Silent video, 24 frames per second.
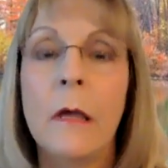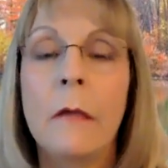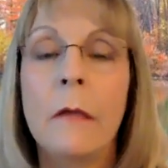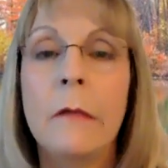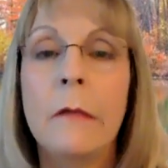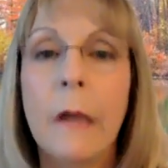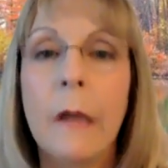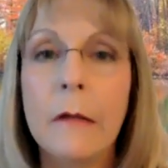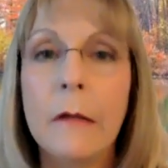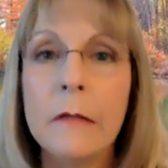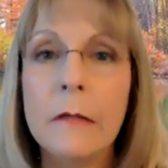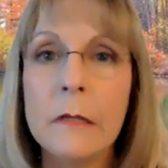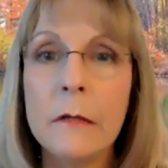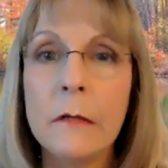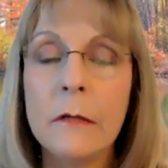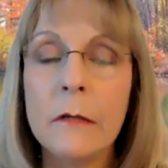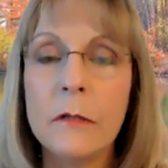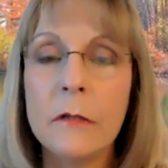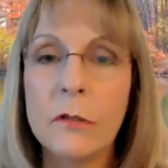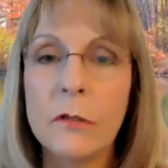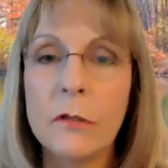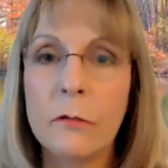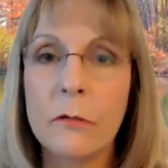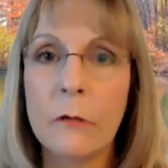The idea
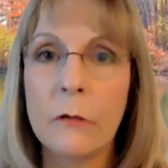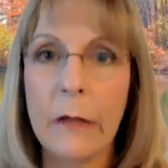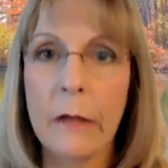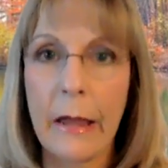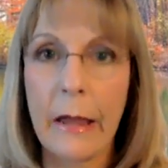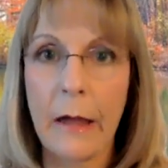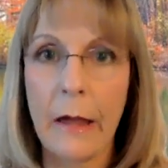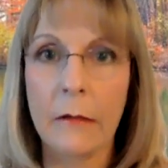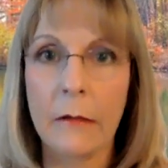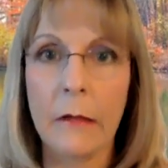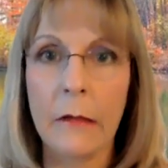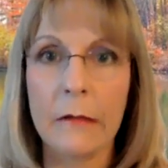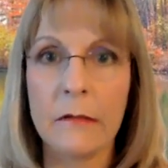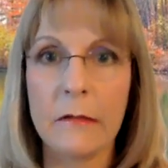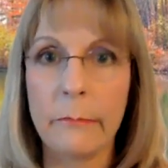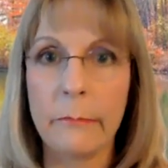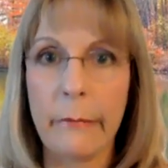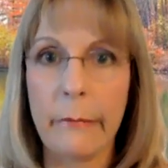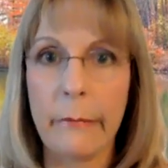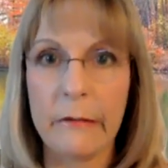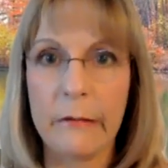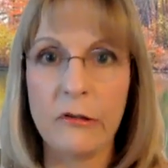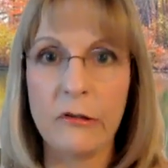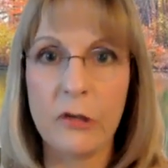is they're going to act like
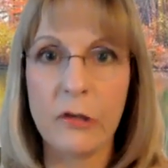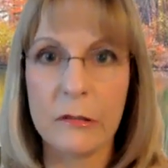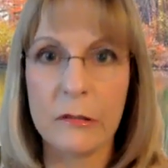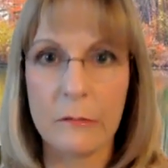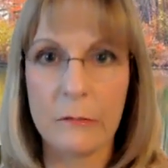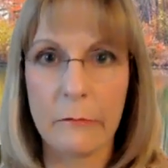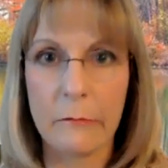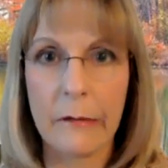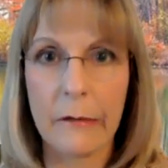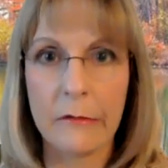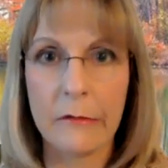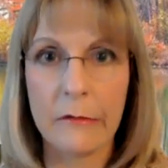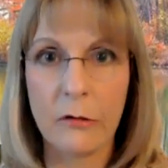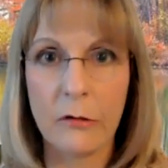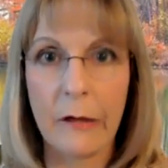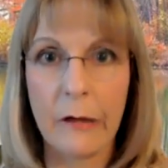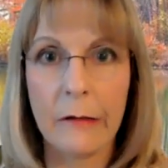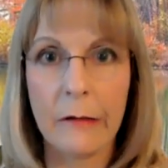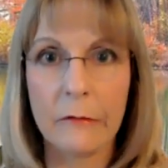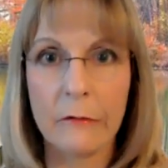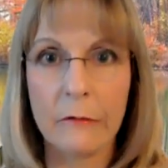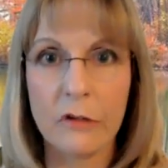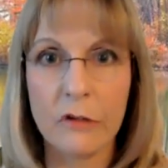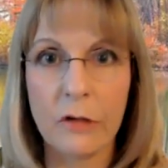sponges around your
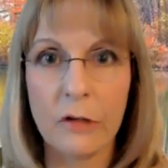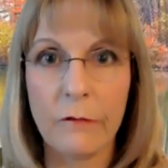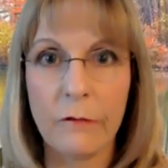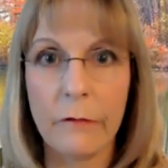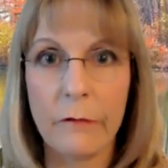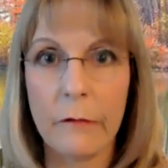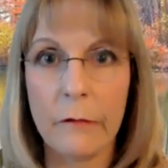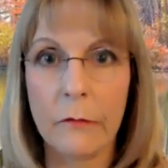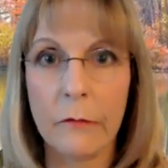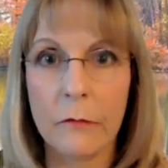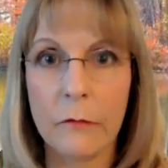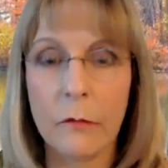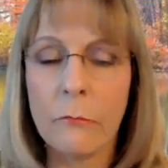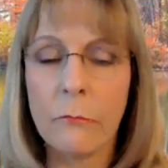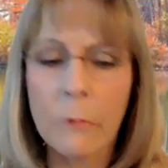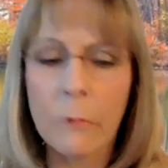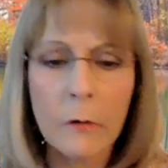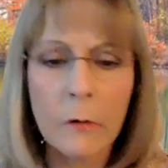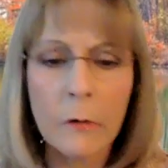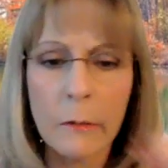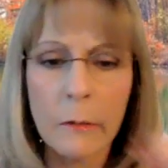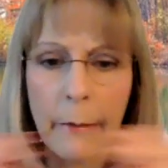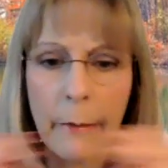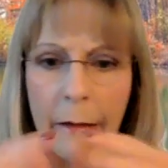energy field. Don't
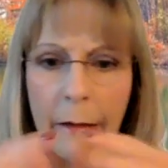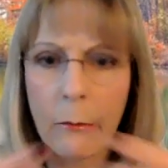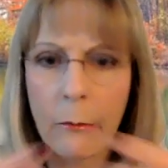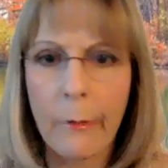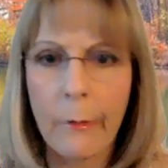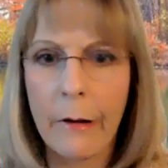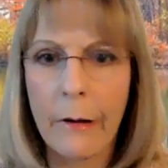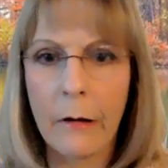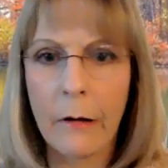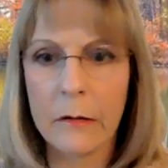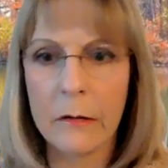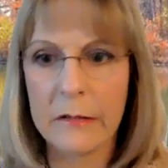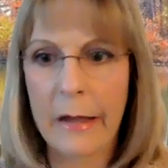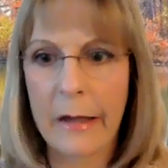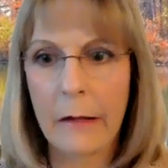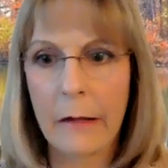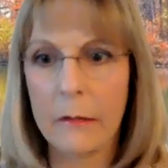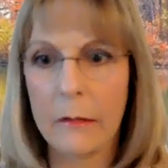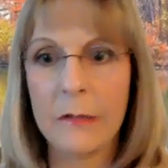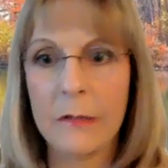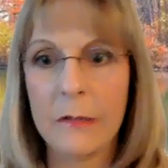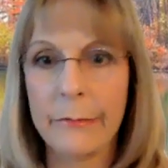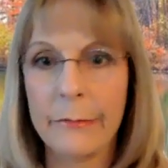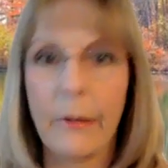worry about where
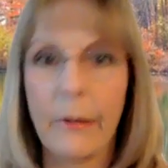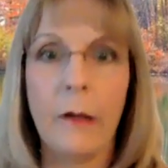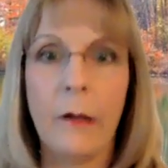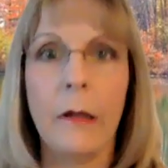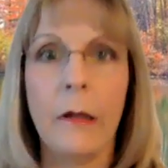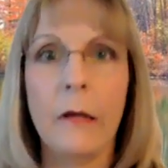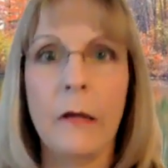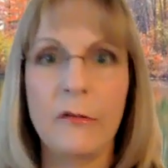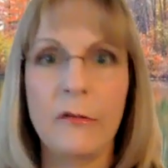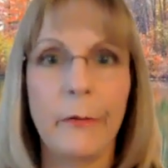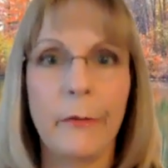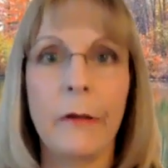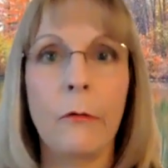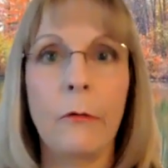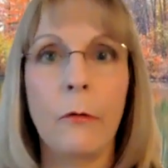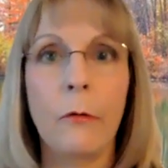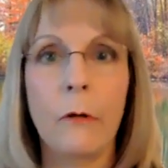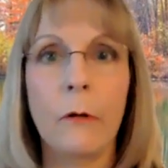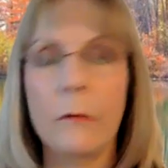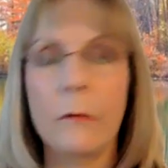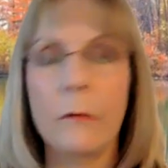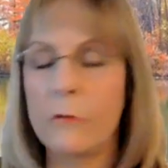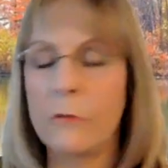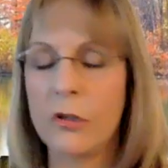exactly is my edge of my
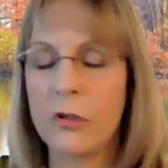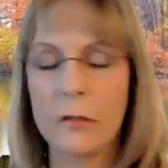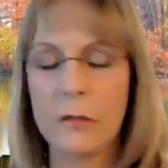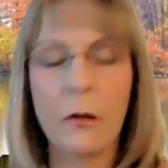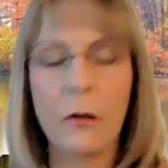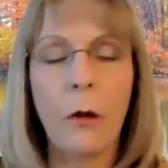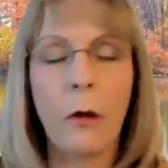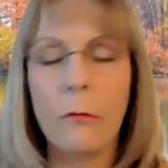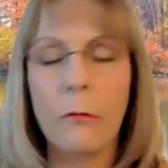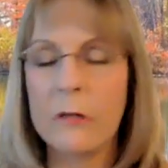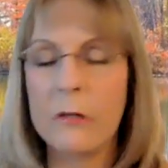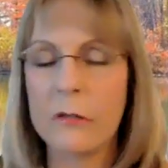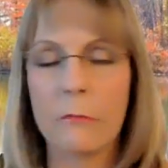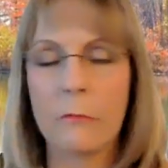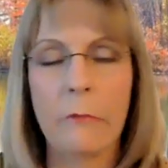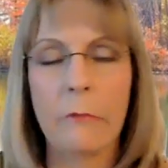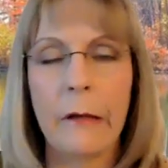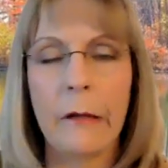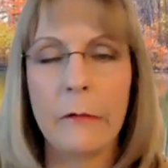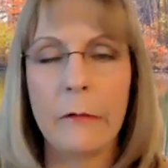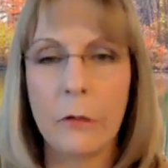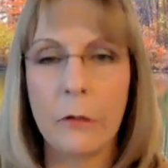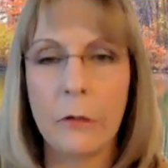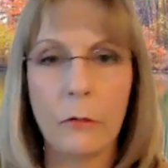aura. Just know it's
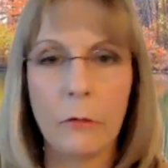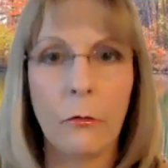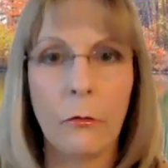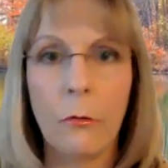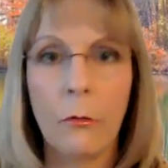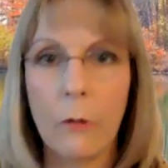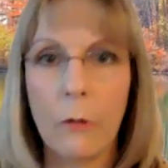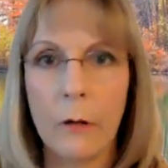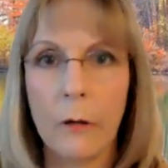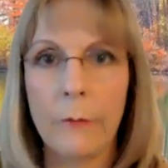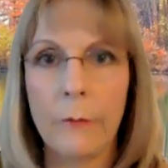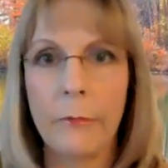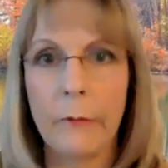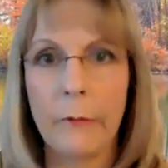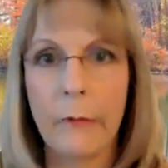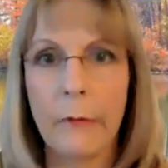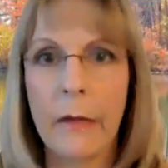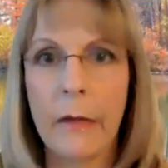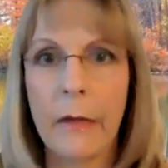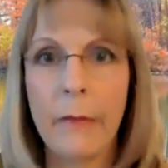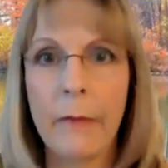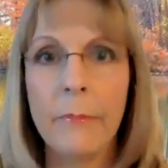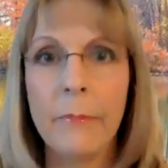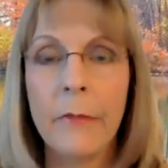surrounding your aura,
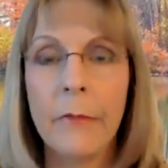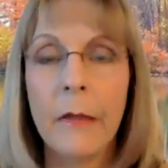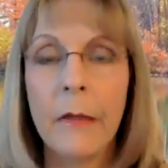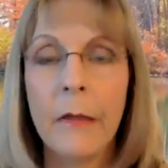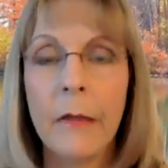okay?